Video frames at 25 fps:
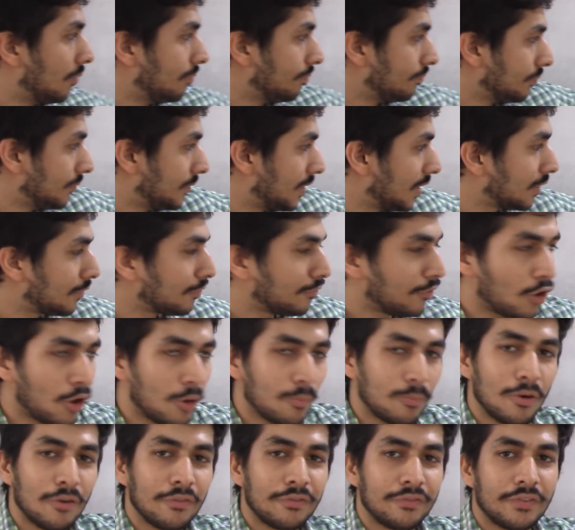This
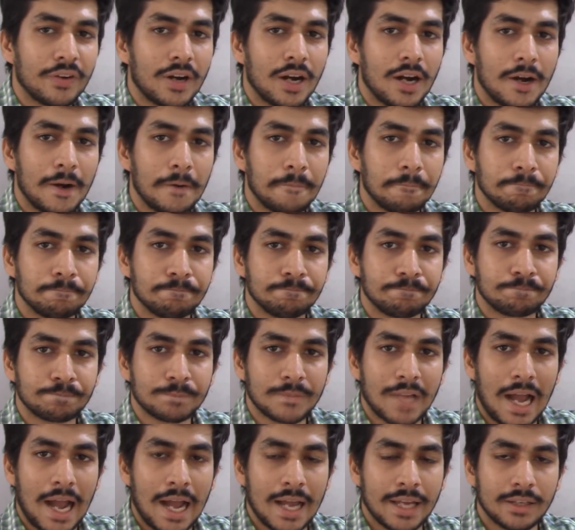form of um,
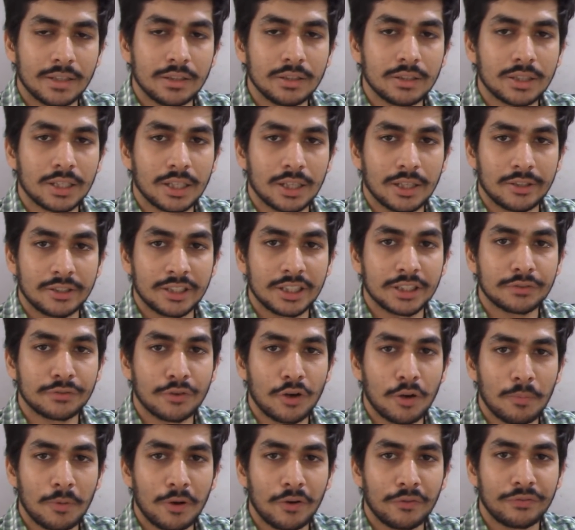iron, this
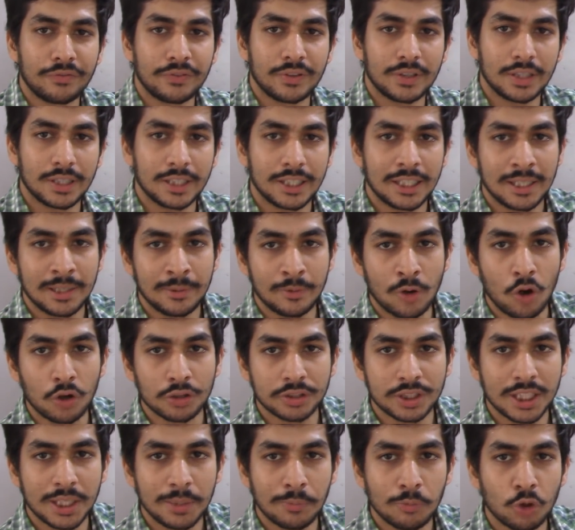form of uh,
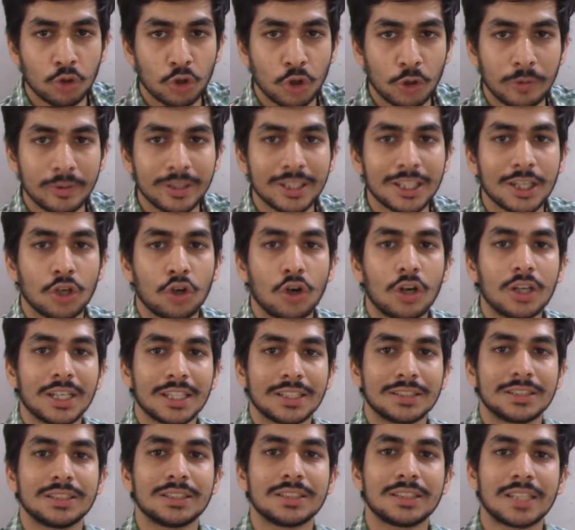oxyhemoglobin cannot
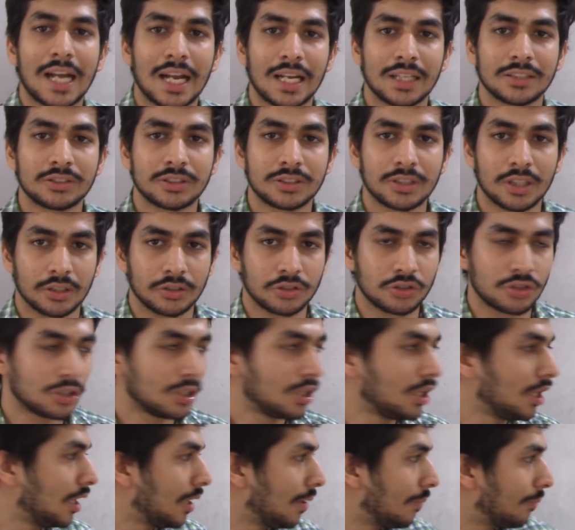exist as such,
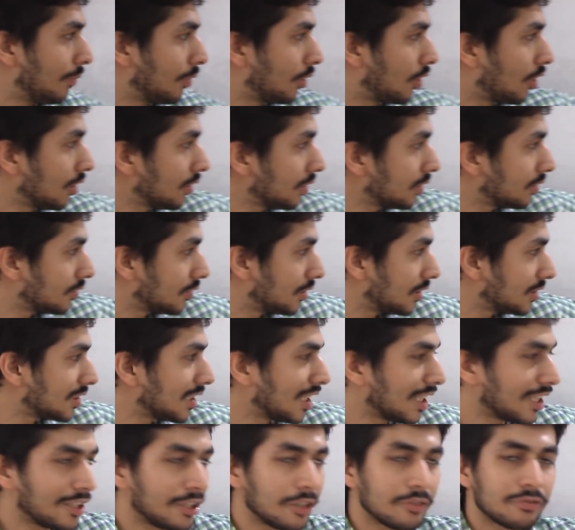because this
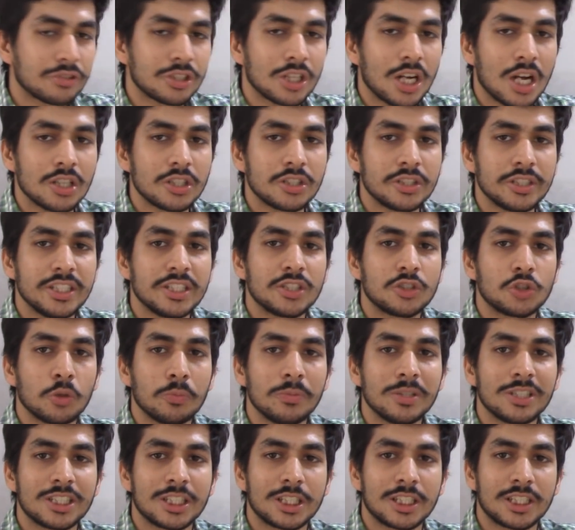negative charge needs to
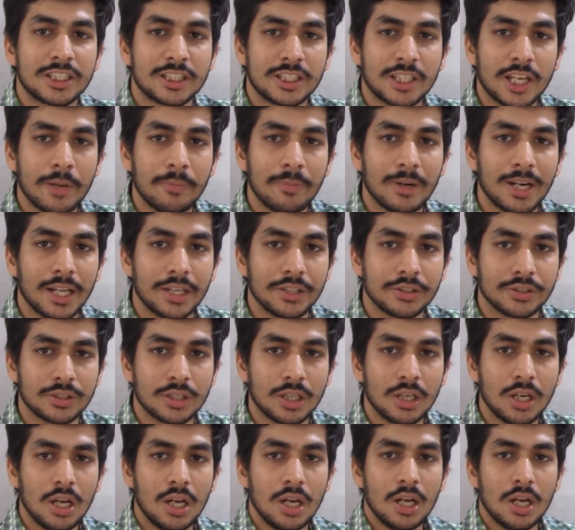be stabilized.